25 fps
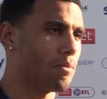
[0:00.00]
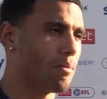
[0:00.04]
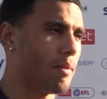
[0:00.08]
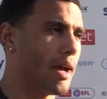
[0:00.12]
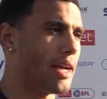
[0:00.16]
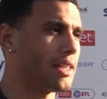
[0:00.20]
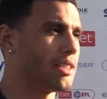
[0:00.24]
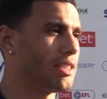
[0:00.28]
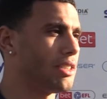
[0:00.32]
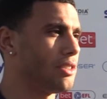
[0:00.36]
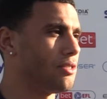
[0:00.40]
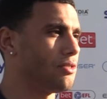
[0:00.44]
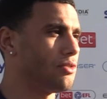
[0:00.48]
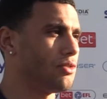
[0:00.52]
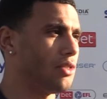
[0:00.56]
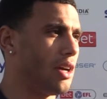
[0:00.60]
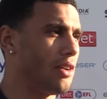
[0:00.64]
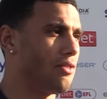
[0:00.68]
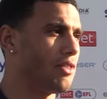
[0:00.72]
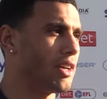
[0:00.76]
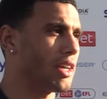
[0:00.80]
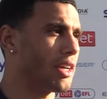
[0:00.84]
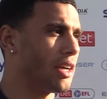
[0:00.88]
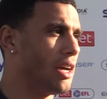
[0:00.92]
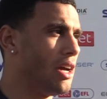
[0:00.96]
Massive. I
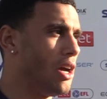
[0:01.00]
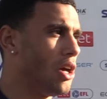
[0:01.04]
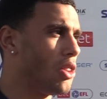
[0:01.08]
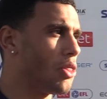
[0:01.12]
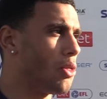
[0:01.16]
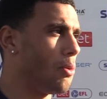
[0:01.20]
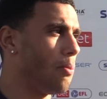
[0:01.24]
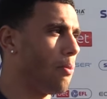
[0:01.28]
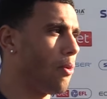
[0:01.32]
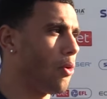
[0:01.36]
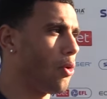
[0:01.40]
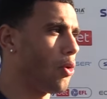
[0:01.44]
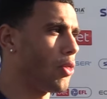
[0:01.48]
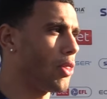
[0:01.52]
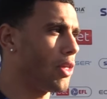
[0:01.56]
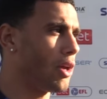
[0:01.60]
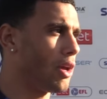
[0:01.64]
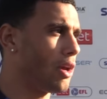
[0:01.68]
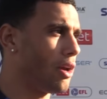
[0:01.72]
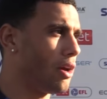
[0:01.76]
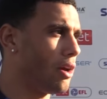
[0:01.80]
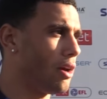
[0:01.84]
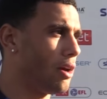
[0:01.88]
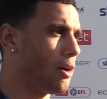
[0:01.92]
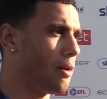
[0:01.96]
think the more
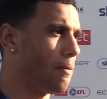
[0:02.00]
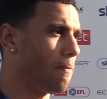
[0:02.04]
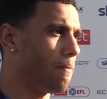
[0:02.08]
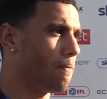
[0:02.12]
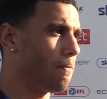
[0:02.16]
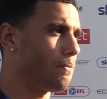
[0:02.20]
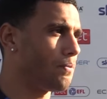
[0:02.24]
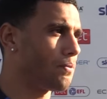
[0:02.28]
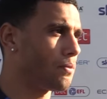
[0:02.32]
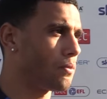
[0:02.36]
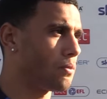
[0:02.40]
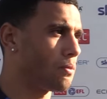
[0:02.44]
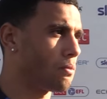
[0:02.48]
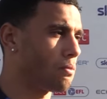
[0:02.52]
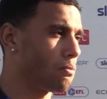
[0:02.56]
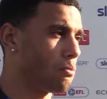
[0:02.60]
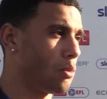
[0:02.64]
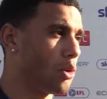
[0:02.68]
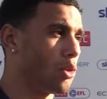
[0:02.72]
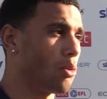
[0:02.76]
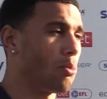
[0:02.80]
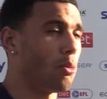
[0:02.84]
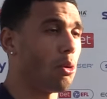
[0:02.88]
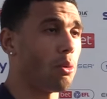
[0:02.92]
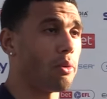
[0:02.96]
we've
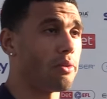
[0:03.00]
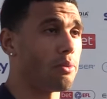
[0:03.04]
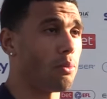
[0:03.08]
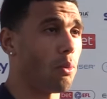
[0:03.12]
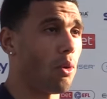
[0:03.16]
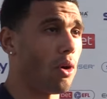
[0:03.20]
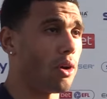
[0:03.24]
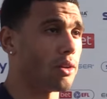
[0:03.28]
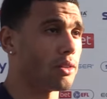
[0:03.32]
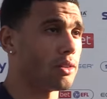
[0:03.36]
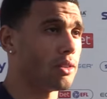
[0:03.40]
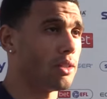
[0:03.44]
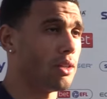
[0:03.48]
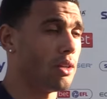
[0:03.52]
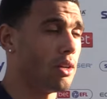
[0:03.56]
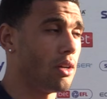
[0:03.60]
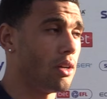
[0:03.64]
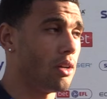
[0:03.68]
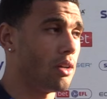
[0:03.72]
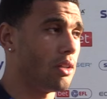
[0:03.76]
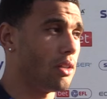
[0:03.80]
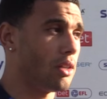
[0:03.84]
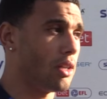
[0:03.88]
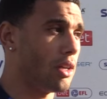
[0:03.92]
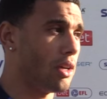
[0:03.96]
won,
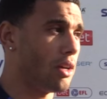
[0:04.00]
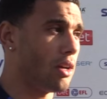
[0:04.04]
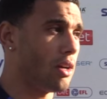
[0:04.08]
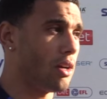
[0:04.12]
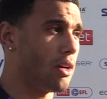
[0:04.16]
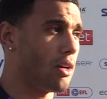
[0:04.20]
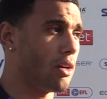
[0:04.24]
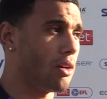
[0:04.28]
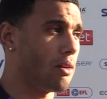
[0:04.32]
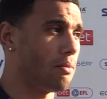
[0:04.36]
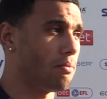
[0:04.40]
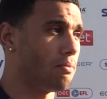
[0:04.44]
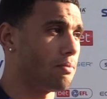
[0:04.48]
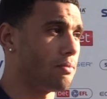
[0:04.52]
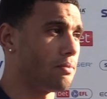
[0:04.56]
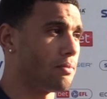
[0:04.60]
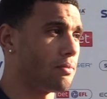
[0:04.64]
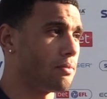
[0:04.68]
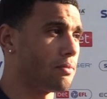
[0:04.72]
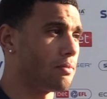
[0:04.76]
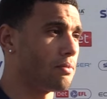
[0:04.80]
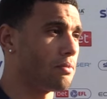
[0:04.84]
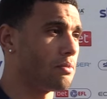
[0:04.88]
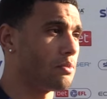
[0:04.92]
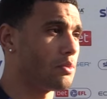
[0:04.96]
the
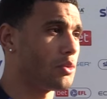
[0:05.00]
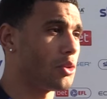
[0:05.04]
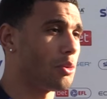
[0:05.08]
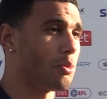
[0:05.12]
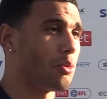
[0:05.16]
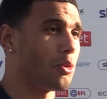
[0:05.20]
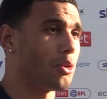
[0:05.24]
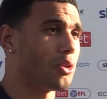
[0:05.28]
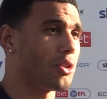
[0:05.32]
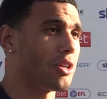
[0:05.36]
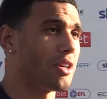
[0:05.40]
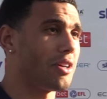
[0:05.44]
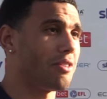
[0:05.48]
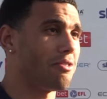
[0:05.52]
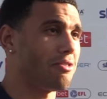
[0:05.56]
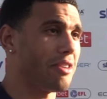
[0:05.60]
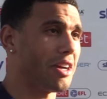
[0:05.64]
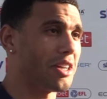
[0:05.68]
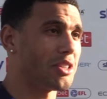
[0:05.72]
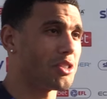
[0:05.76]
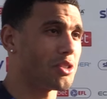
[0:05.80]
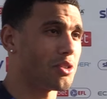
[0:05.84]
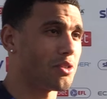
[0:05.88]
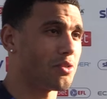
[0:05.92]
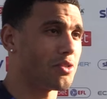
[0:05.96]
more the
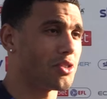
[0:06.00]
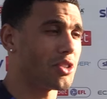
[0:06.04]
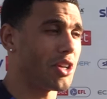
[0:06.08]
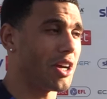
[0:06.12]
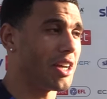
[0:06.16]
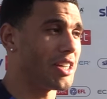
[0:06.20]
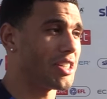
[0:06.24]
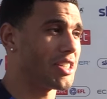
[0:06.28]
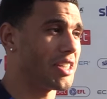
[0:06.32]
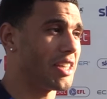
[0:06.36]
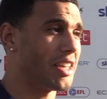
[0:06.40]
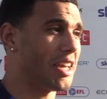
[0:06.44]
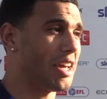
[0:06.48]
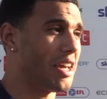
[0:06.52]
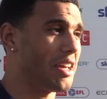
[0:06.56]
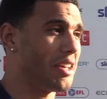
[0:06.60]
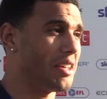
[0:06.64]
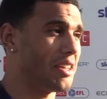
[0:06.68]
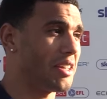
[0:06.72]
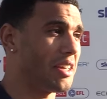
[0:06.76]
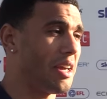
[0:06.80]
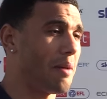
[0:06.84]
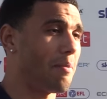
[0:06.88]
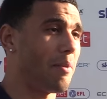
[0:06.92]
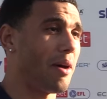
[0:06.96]
fans have started to
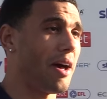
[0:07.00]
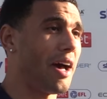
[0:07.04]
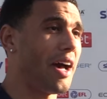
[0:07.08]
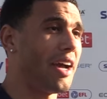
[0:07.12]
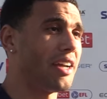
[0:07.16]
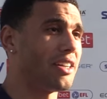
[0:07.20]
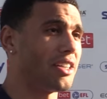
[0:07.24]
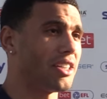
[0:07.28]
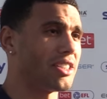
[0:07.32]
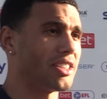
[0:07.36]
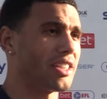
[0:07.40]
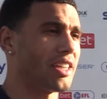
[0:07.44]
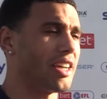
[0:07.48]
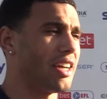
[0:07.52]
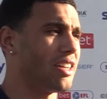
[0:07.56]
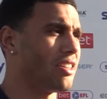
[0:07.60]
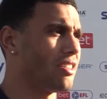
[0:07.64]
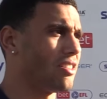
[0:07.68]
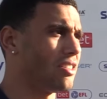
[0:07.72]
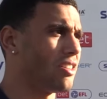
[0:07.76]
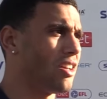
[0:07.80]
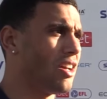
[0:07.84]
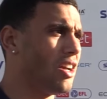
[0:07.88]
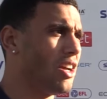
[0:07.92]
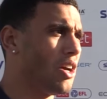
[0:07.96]
get behind us again.
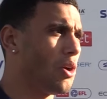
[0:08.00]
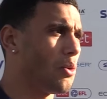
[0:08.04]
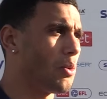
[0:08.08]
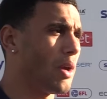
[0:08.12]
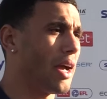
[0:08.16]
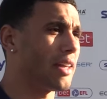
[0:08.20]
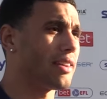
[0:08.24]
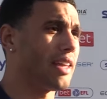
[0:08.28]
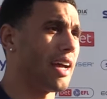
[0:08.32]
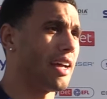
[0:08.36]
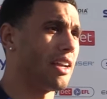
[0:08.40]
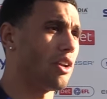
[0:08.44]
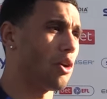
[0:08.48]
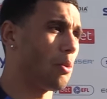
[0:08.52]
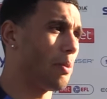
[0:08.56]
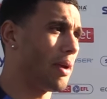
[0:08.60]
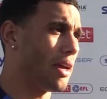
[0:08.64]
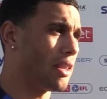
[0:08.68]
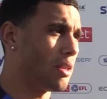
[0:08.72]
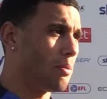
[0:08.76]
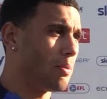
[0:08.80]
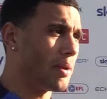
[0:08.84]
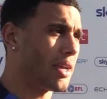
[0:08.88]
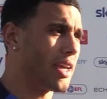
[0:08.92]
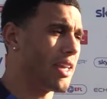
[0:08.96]
And we had that a little bit
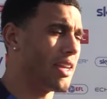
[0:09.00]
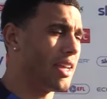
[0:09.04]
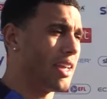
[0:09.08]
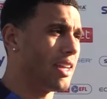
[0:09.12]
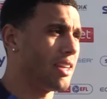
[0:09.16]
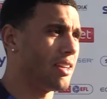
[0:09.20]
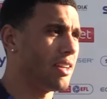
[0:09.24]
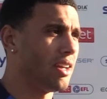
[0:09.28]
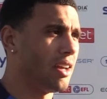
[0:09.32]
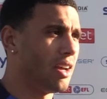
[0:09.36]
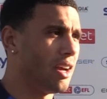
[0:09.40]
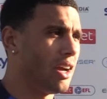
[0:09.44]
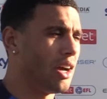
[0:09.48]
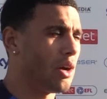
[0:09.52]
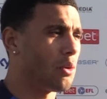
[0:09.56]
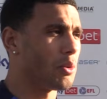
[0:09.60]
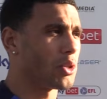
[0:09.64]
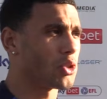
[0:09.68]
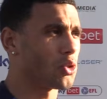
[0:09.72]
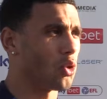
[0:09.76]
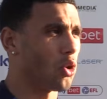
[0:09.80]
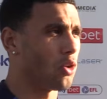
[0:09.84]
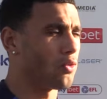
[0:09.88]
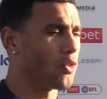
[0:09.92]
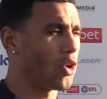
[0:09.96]
at the beginning. We
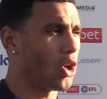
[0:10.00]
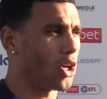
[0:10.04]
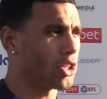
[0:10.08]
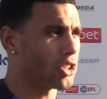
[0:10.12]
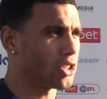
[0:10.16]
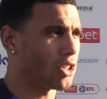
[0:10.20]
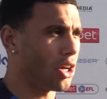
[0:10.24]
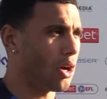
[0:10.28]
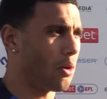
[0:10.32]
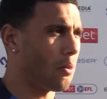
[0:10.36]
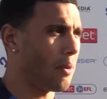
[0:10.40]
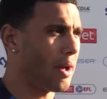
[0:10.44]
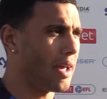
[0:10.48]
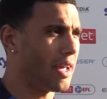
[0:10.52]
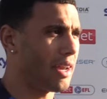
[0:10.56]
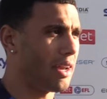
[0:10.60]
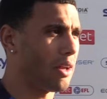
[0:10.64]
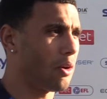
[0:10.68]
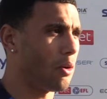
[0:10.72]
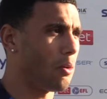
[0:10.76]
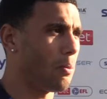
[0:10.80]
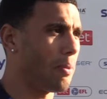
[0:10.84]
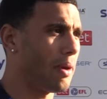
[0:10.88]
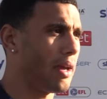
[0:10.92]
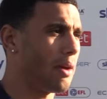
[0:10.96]
sort of lost our way a
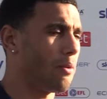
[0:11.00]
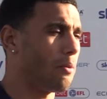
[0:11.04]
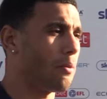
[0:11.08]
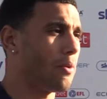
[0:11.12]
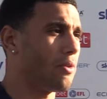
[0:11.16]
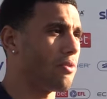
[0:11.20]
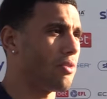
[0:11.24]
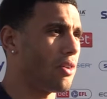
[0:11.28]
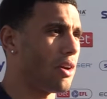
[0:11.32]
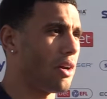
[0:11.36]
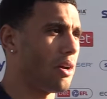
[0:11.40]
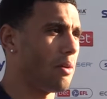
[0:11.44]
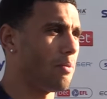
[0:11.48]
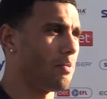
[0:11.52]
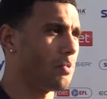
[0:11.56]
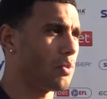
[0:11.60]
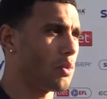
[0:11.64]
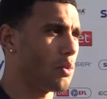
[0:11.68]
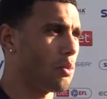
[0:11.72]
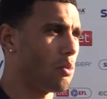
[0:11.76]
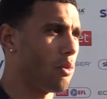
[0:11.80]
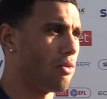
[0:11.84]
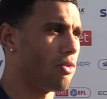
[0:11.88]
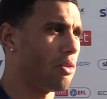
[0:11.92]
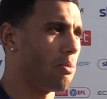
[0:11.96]
little bit with
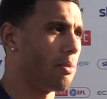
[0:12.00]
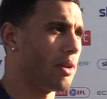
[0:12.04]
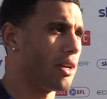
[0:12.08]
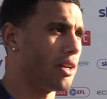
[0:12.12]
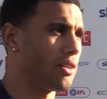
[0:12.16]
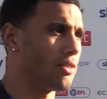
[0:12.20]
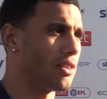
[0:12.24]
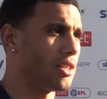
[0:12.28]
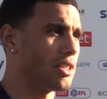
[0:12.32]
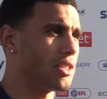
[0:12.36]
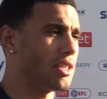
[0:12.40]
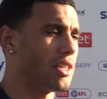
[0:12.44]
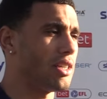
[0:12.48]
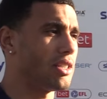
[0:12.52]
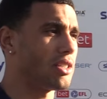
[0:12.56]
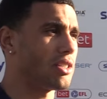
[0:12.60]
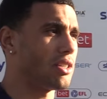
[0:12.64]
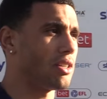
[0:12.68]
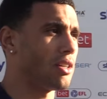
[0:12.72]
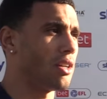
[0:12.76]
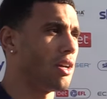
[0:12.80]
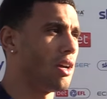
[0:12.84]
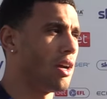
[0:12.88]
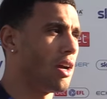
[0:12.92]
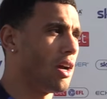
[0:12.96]
the middle of the
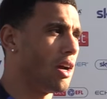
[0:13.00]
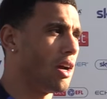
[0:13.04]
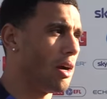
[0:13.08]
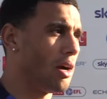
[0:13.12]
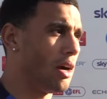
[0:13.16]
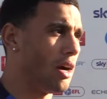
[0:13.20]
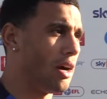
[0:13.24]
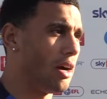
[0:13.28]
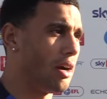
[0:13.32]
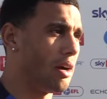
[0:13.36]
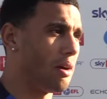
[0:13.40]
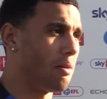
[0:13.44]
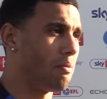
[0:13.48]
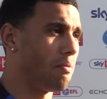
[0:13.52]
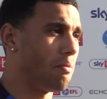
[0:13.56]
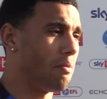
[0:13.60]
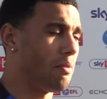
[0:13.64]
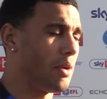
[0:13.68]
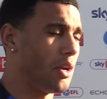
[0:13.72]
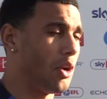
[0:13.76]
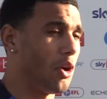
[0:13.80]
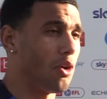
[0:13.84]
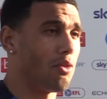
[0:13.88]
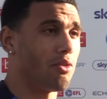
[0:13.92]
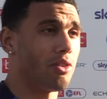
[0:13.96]
season,
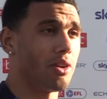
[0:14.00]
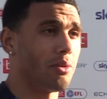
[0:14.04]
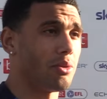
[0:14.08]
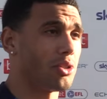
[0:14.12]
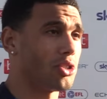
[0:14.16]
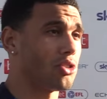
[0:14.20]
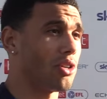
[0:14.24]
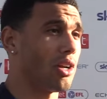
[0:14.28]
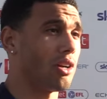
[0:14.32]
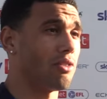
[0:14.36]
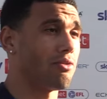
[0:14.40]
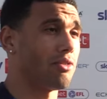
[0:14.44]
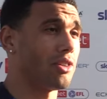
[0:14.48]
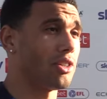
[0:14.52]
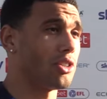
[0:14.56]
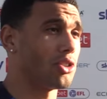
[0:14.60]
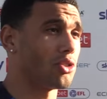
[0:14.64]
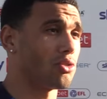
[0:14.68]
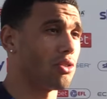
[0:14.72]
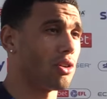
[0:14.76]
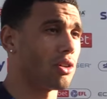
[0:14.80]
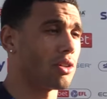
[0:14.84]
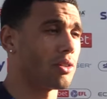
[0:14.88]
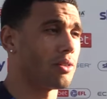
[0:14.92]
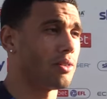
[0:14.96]
and hopefully we're just trying to finish
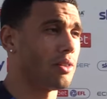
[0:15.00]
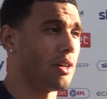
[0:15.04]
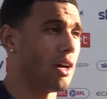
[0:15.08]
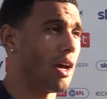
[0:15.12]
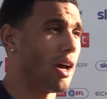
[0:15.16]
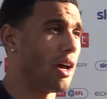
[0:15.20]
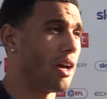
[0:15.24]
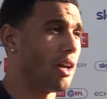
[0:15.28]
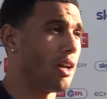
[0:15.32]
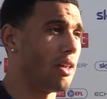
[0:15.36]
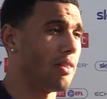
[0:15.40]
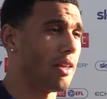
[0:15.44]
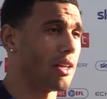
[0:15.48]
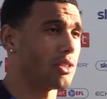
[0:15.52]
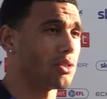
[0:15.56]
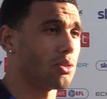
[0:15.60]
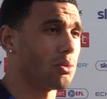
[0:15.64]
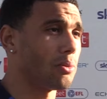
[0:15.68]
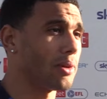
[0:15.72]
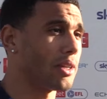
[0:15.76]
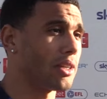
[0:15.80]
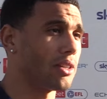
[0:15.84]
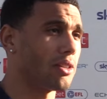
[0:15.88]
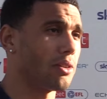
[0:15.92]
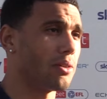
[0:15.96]
strong, and that's all
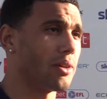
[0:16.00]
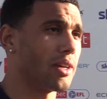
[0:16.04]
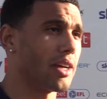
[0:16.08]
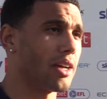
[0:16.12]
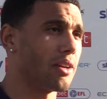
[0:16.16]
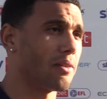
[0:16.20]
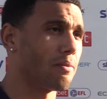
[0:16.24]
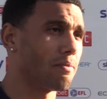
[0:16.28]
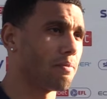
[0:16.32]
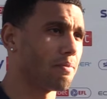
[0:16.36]
we can do again.